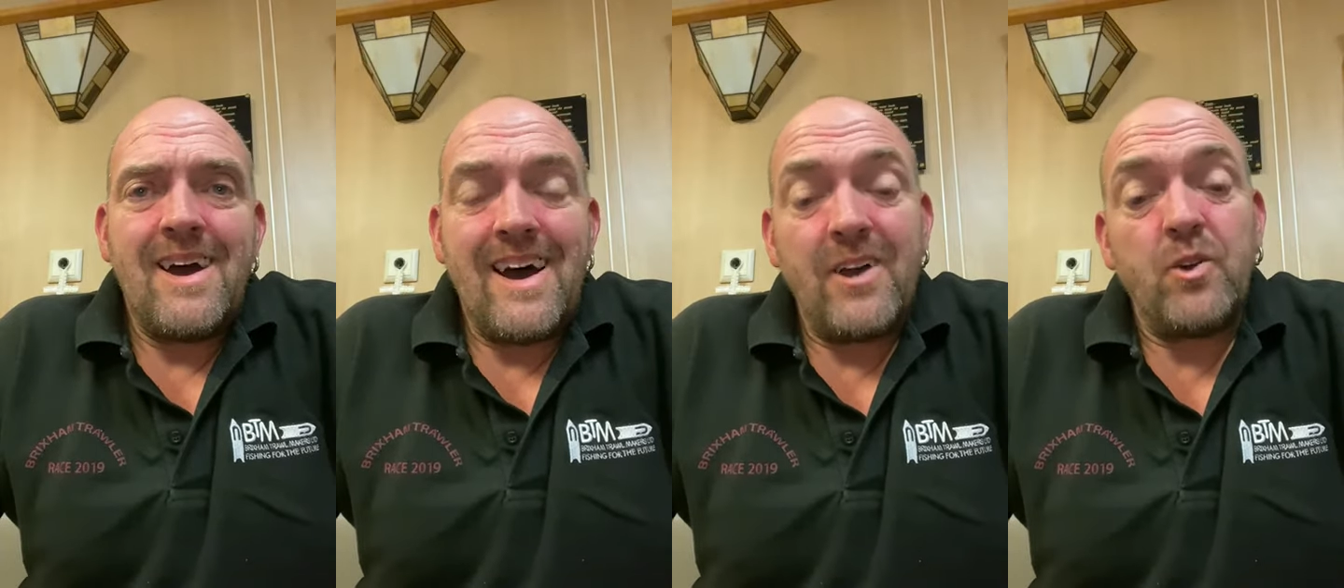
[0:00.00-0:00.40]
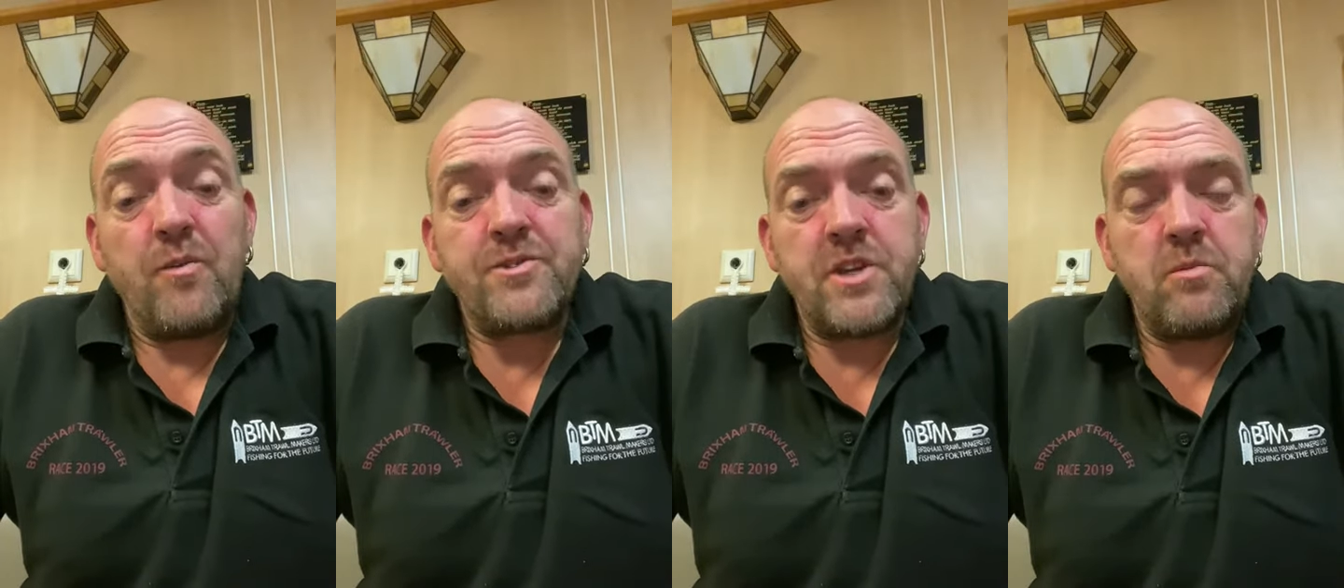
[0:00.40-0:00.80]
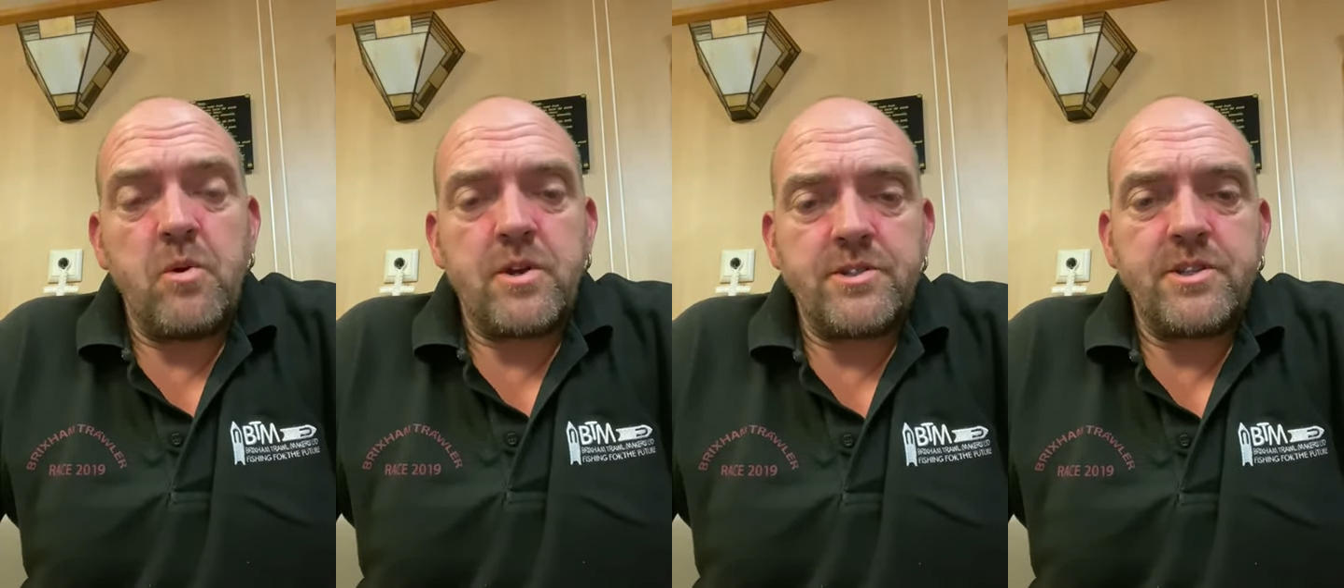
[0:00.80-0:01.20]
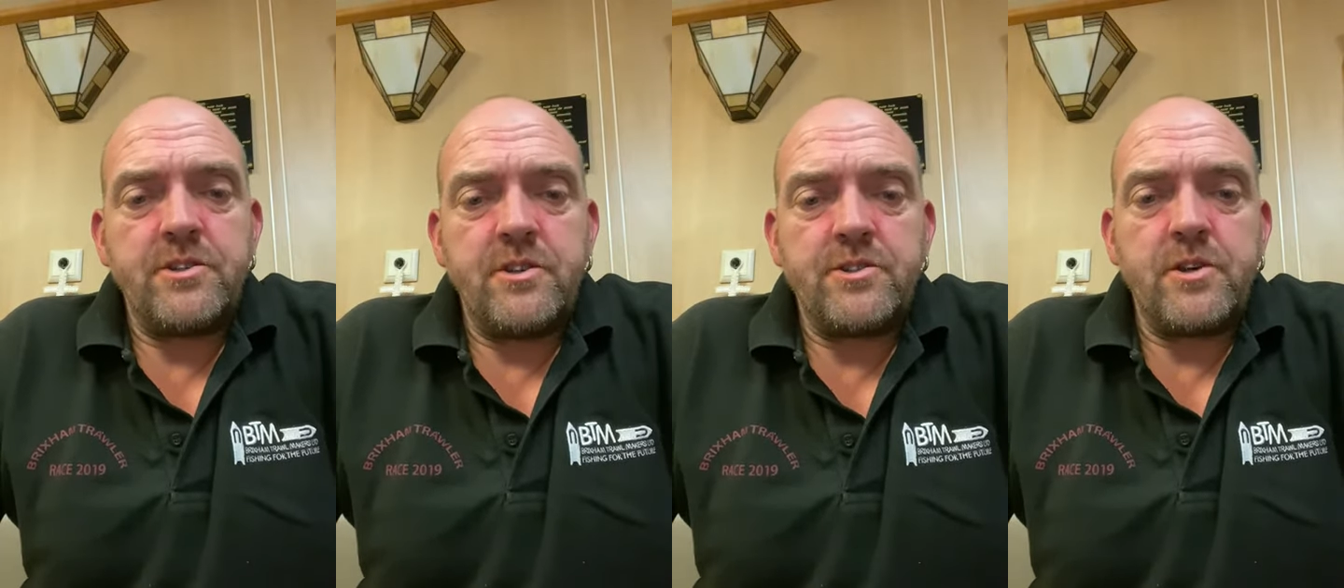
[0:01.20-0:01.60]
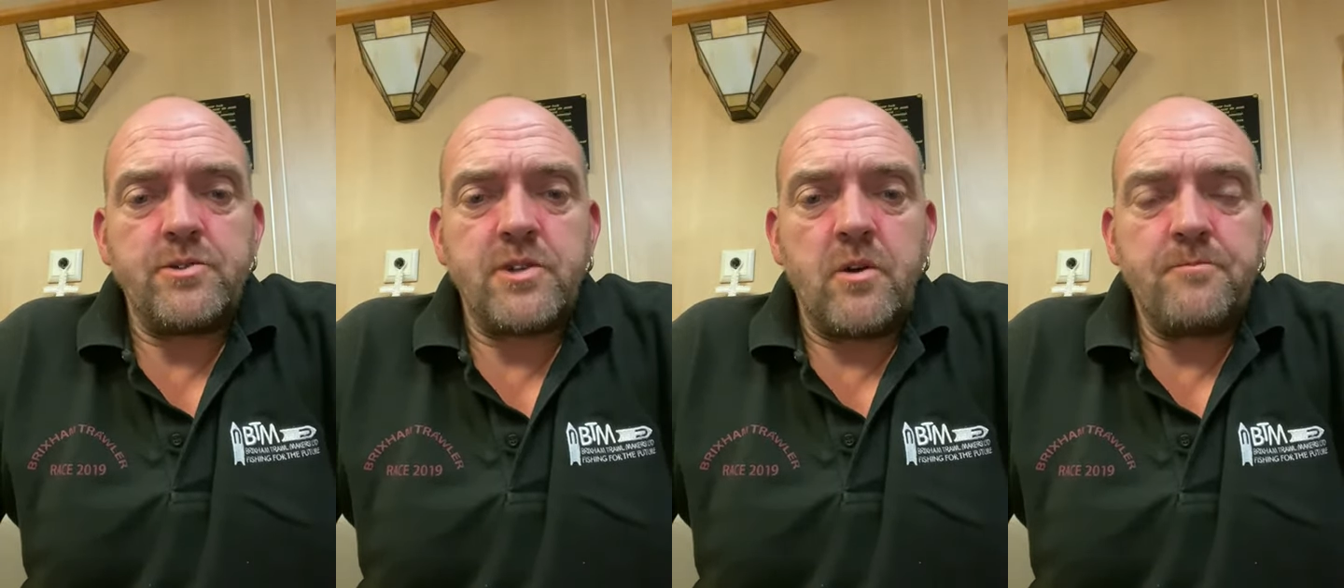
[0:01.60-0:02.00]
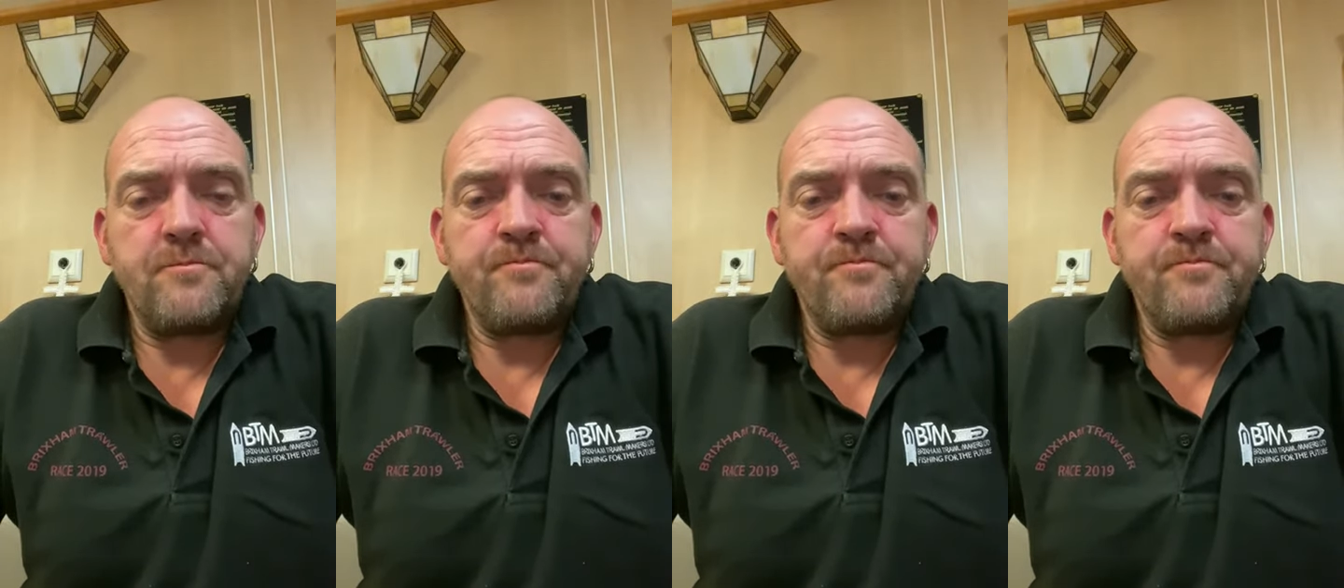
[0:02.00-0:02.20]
and obviously will continue to do so,